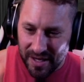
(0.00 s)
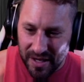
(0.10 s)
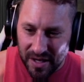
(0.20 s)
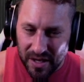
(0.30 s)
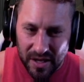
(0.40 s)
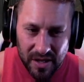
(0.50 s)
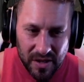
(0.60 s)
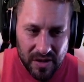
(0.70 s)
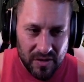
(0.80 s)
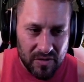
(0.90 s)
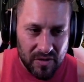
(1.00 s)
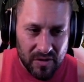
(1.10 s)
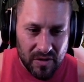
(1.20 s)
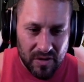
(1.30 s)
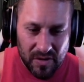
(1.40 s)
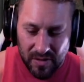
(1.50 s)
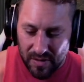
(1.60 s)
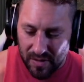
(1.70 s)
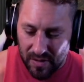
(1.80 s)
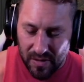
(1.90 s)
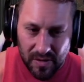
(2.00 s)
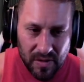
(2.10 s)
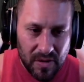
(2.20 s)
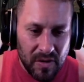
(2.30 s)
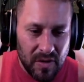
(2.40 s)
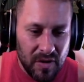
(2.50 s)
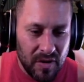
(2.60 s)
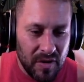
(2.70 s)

going to do how many generators will I fix?